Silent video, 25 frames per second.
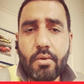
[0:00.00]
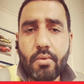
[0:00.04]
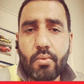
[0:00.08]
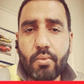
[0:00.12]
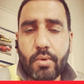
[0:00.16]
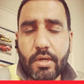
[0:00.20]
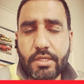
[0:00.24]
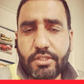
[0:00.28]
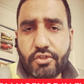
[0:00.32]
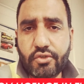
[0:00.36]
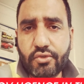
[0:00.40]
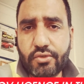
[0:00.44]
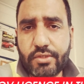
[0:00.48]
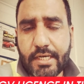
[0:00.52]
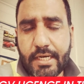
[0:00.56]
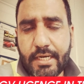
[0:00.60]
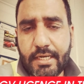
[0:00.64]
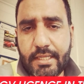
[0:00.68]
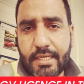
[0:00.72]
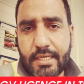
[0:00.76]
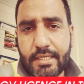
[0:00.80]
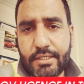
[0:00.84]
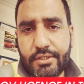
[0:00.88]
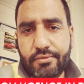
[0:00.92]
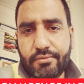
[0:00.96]
Once you
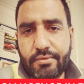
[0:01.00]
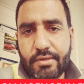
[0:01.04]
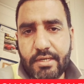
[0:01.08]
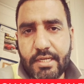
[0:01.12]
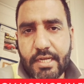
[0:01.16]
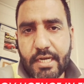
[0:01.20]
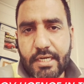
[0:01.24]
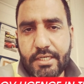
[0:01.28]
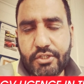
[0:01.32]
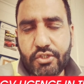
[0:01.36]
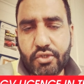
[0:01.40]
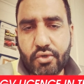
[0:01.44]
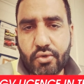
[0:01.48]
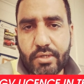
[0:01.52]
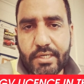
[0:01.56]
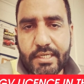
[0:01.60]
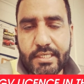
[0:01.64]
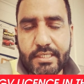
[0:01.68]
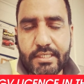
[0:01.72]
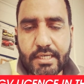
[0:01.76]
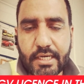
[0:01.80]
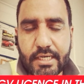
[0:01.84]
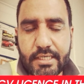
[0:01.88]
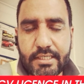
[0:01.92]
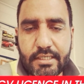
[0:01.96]
send there, you will get your
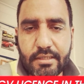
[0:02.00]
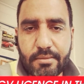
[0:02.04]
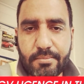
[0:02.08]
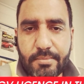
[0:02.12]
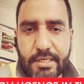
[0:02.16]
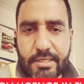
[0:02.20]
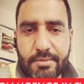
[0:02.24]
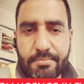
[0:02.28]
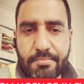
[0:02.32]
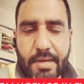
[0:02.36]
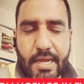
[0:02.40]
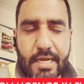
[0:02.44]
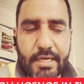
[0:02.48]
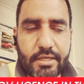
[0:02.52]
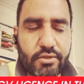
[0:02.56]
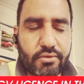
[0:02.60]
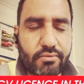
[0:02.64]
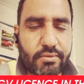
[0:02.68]
entitlement back.